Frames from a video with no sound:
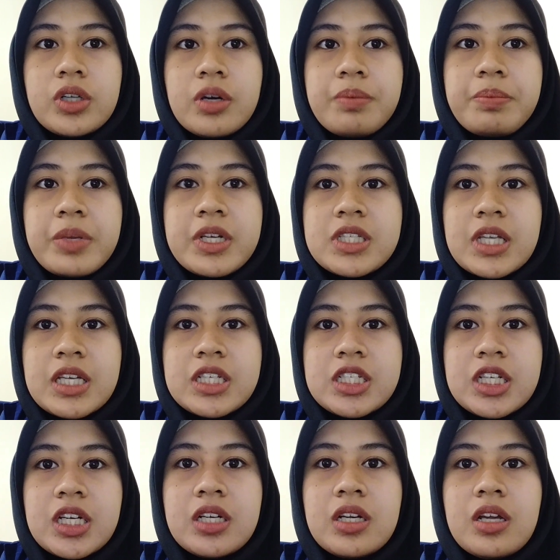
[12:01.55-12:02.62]

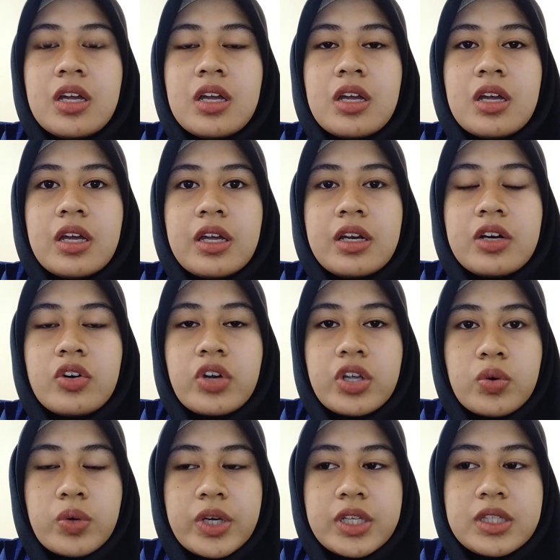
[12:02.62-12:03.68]
compensation in
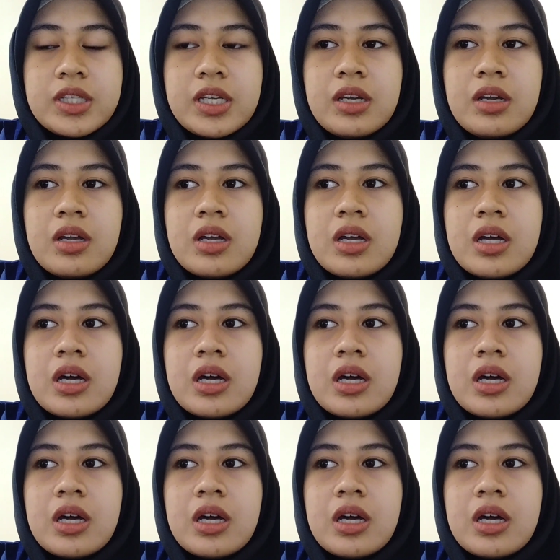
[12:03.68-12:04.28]
recruiting,